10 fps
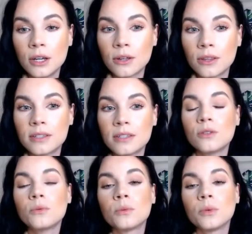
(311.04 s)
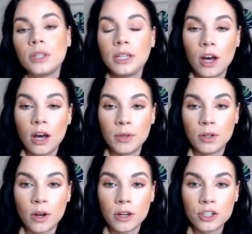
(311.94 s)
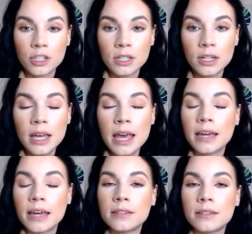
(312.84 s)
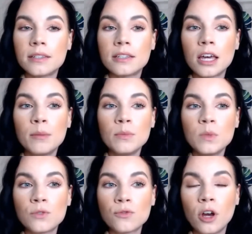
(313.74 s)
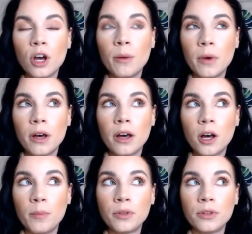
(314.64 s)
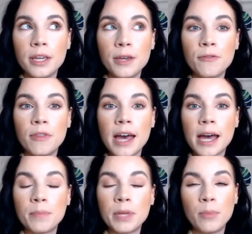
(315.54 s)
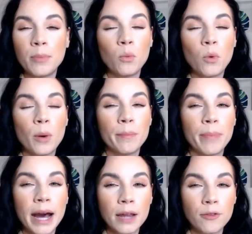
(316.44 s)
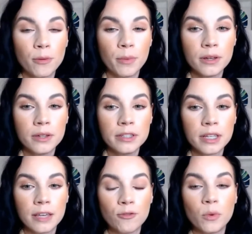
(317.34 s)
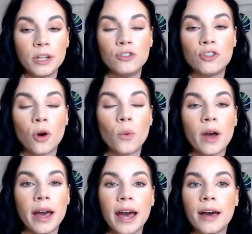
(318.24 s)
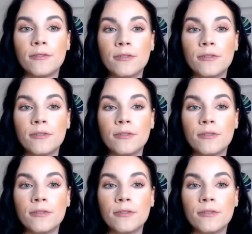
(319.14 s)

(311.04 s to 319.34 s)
This is a really common question, and it stems from a belief that people won't buy from us if we don't have